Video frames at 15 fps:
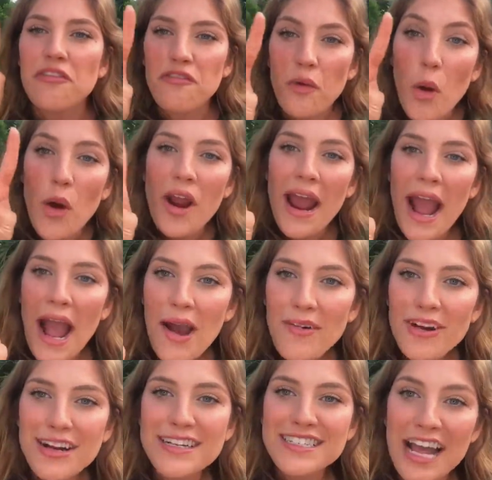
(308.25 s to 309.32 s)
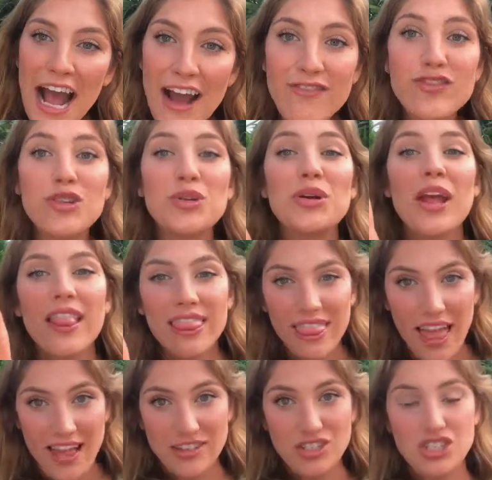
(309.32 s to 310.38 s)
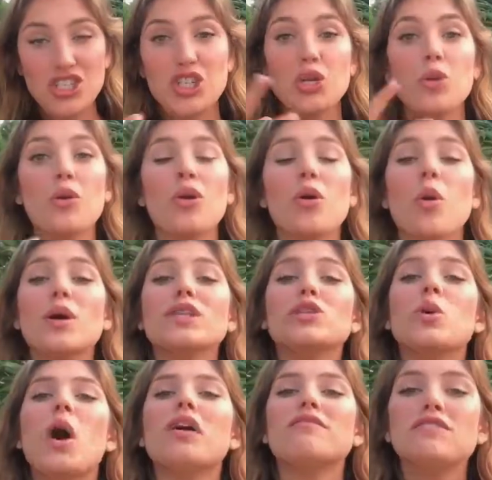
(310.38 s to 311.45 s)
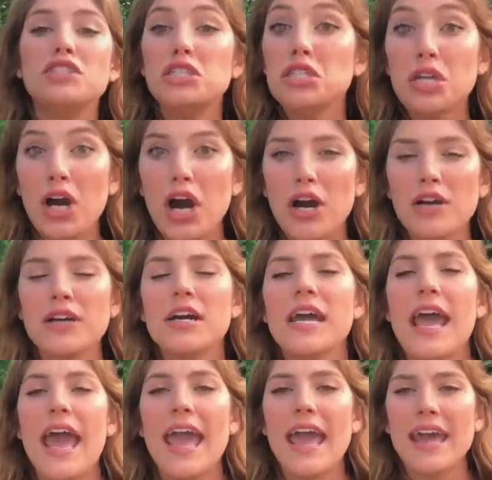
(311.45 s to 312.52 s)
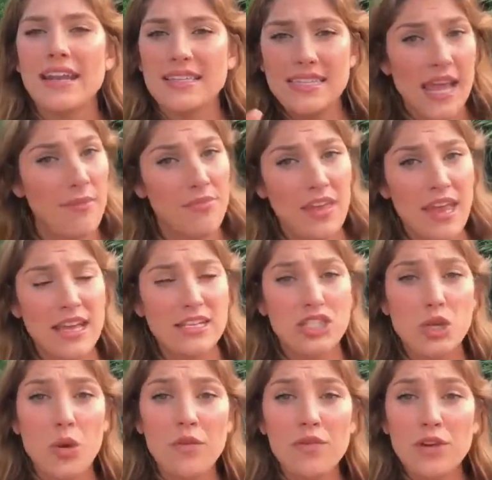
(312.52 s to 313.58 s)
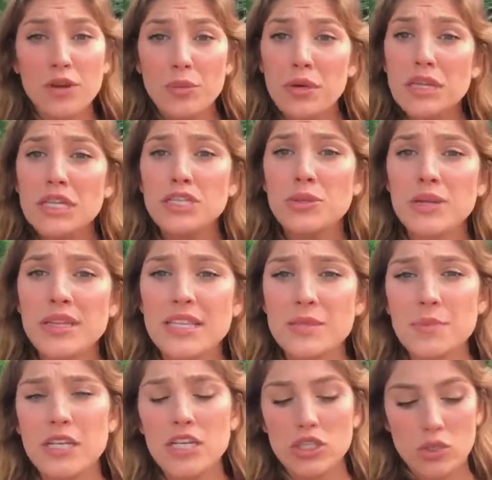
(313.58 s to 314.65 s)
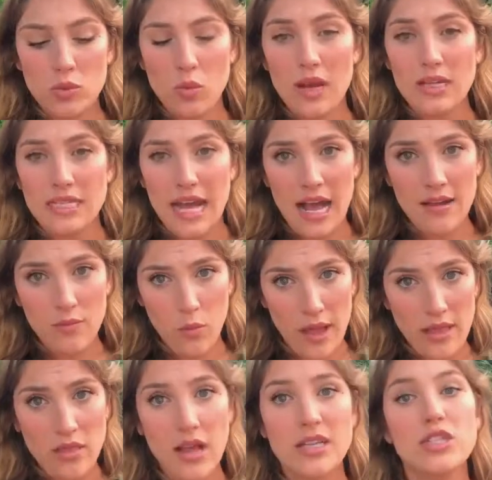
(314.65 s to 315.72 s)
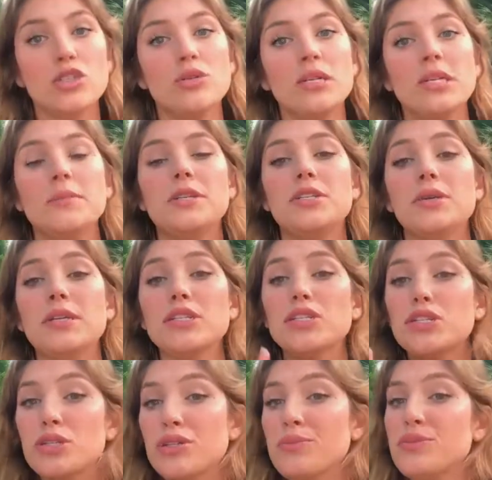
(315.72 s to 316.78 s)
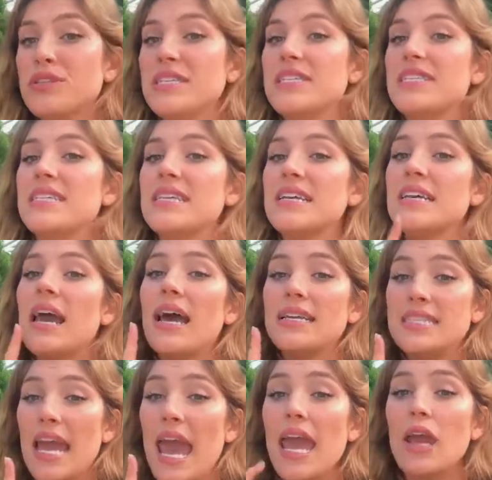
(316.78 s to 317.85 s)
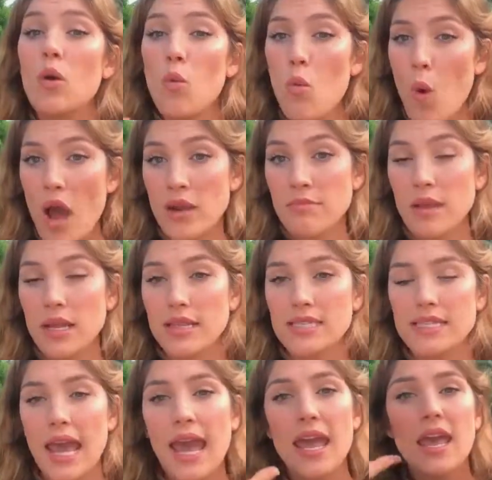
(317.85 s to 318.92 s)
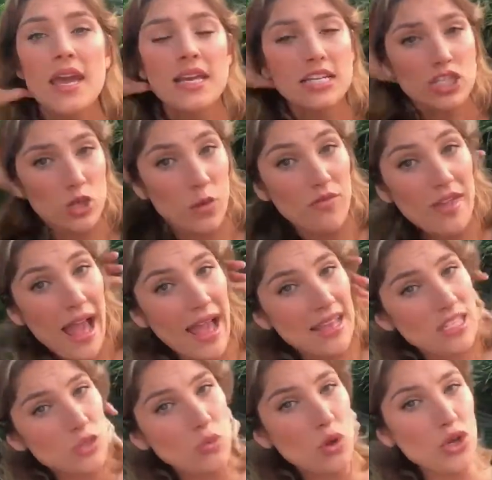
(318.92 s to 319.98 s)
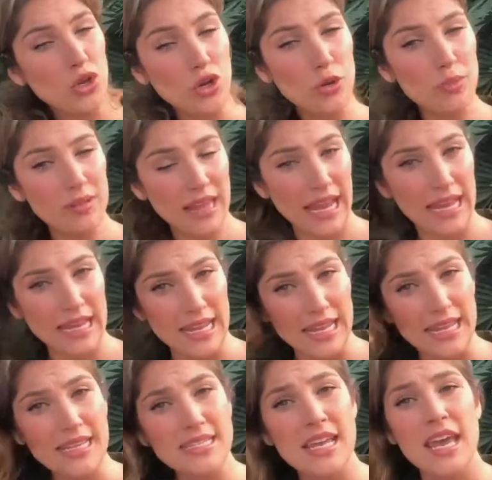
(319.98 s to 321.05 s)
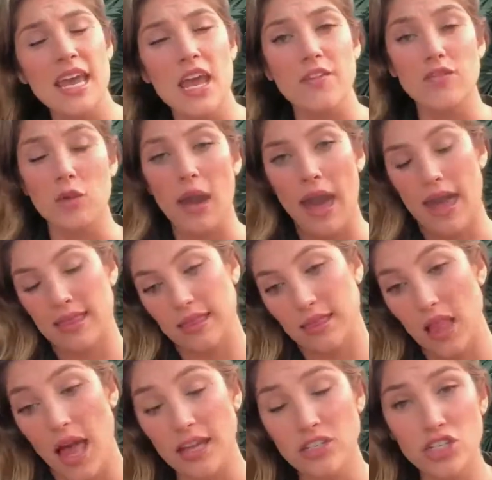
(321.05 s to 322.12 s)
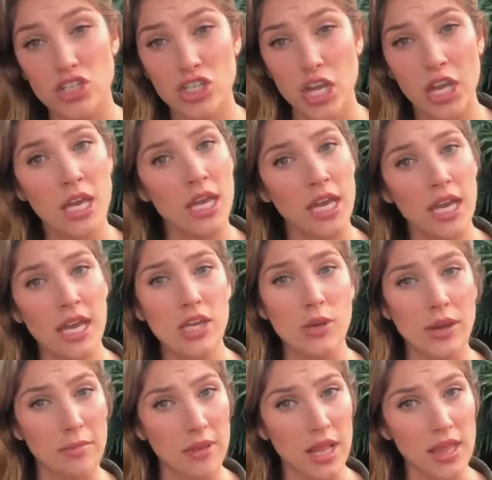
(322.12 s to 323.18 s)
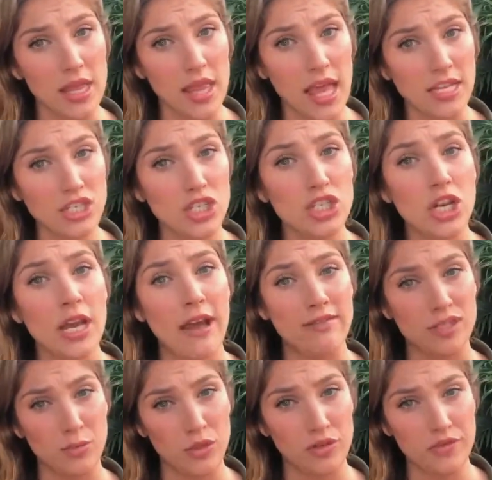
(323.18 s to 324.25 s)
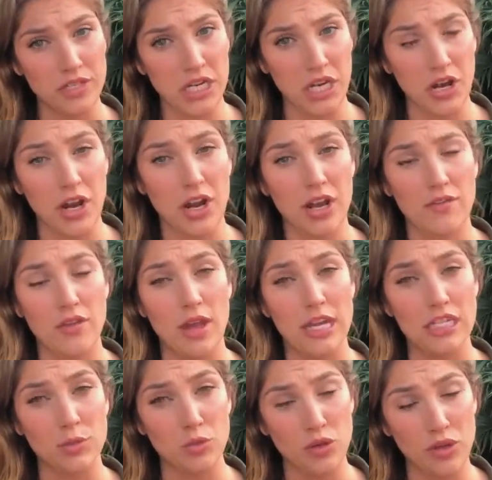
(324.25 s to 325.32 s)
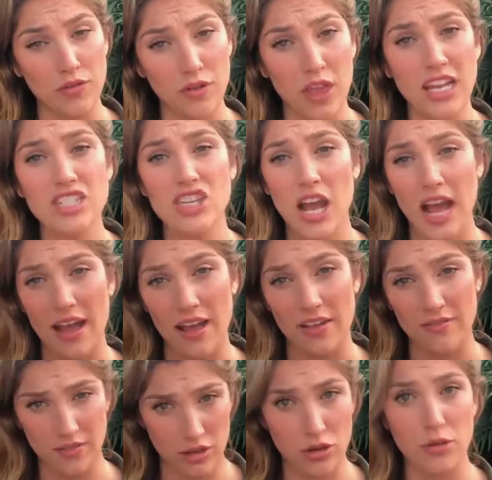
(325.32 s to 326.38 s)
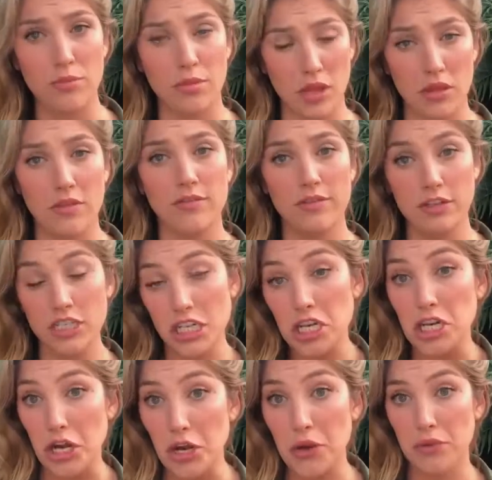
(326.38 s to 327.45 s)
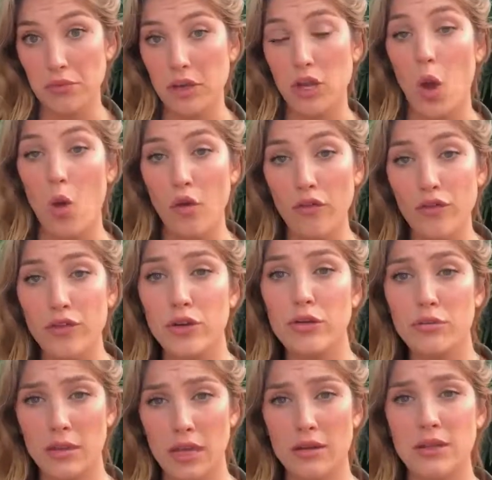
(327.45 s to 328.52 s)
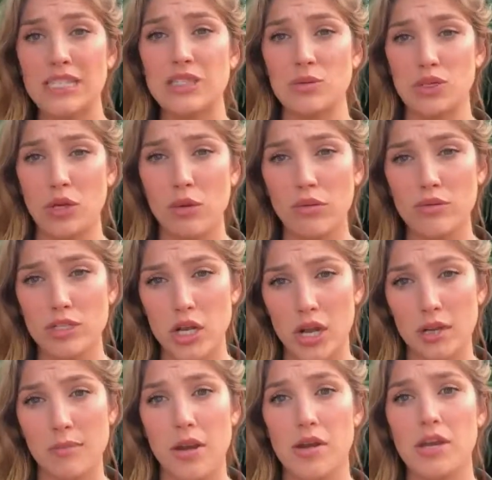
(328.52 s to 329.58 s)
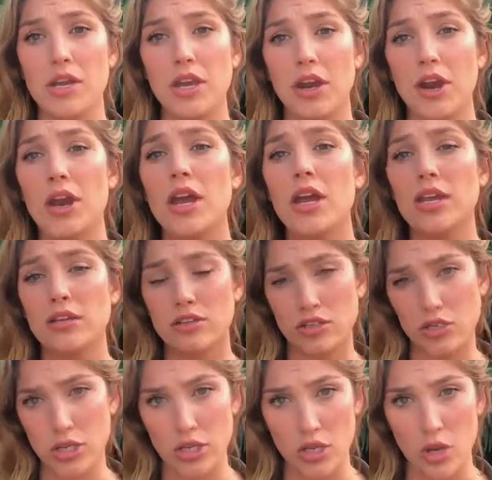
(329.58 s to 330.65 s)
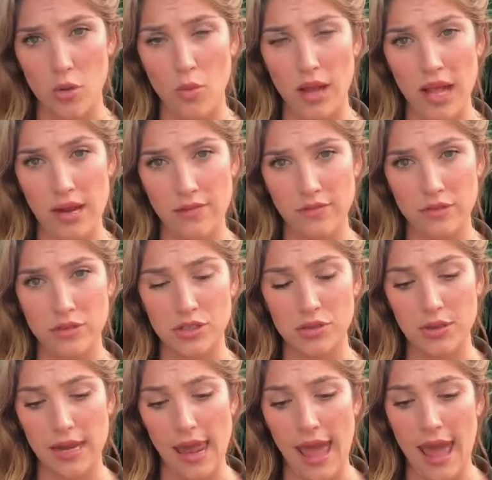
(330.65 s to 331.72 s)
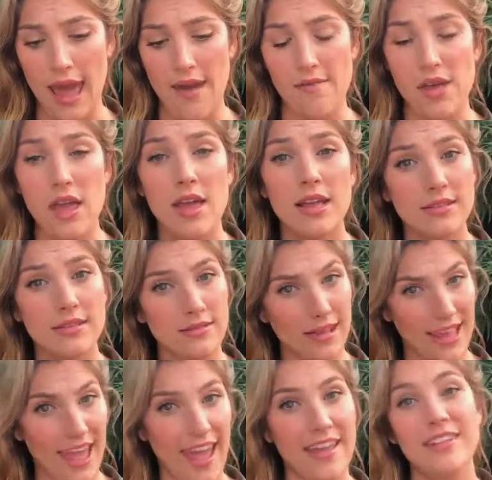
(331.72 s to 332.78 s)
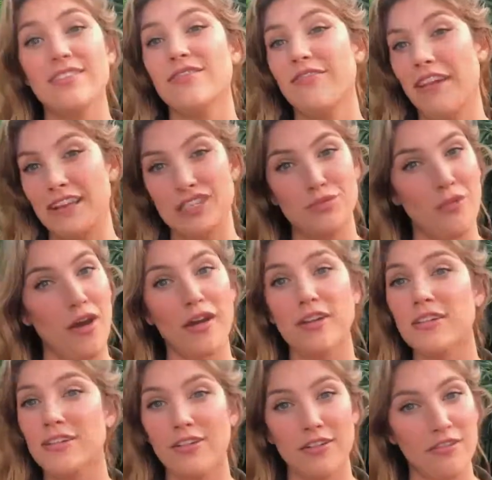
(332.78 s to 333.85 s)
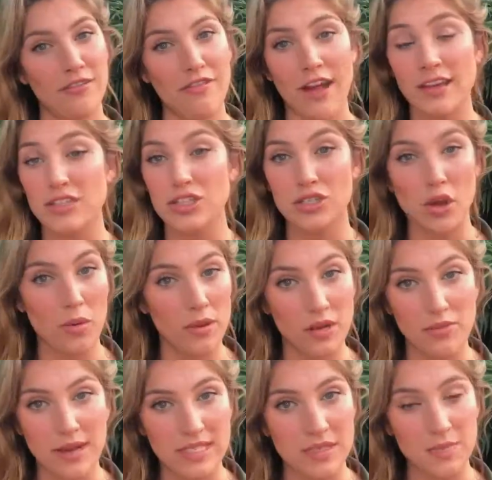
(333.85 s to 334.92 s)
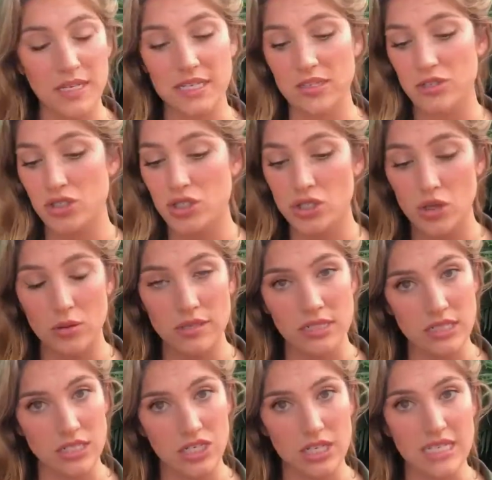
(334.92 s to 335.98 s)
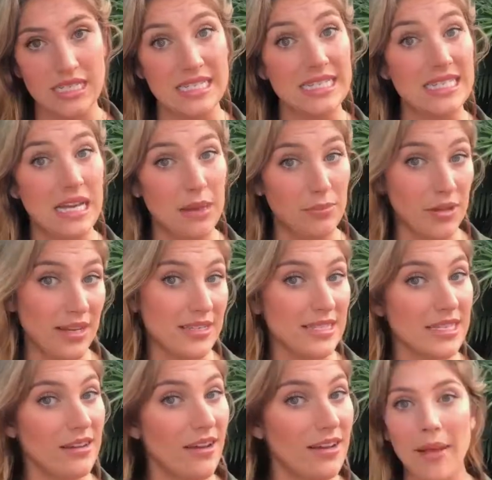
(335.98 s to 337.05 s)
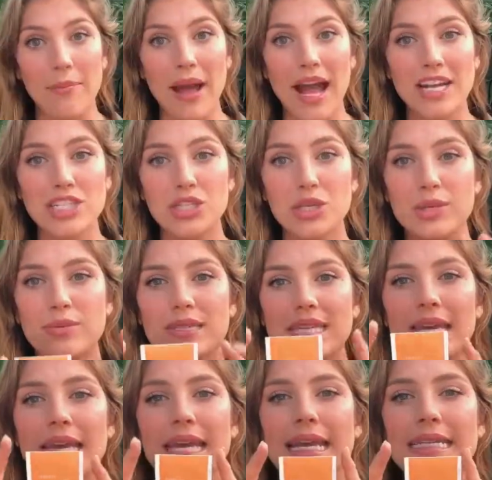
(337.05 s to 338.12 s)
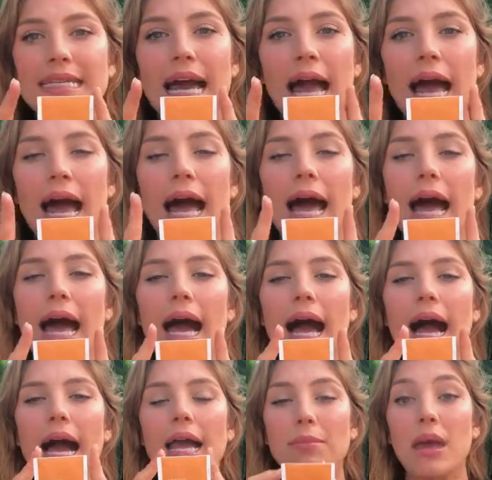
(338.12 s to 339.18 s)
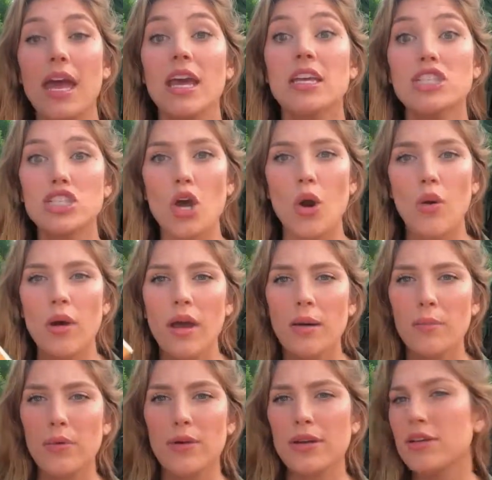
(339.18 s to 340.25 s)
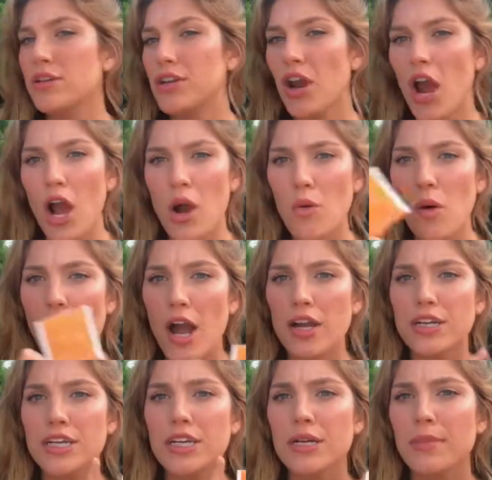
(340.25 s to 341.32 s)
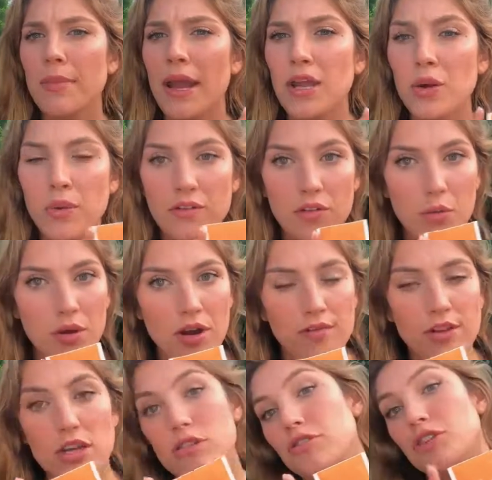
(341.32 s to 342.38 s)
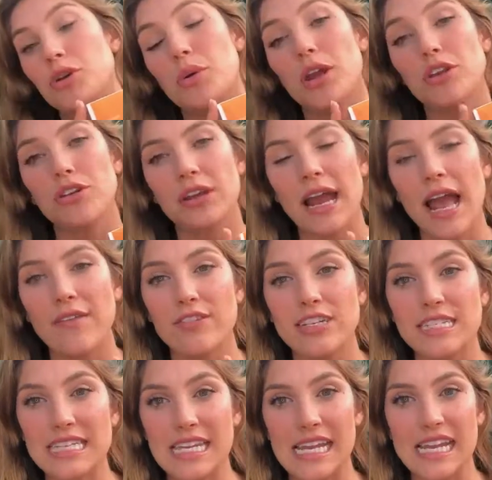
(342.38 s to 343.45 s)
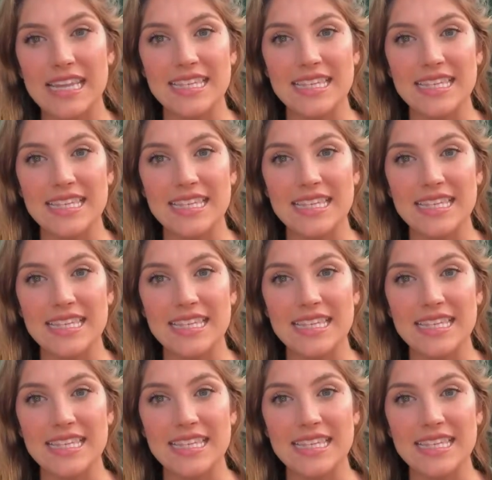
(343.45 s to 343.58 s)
4 hours after lunch, you are going to have dinner. And same thing, so if you're really doing this because you want to have weight loss, you need to be doing 2 smoothies a day, 1 meal a day. So if that is what your plan is, if you had lunch, you had a meal at lunch, have a smoothie for dinner. If you had a smoothie for lunch, have your meal for dinner. Whole food meals, we know what we're talking about here. You should know what kind of foods you can have. Again, Facebook, you're gonna find so many recipes that are so delicious to stay plugged in on. Back to tea time. So boil your hot water, microwave it, whatever you do, and you're gonna have your tea.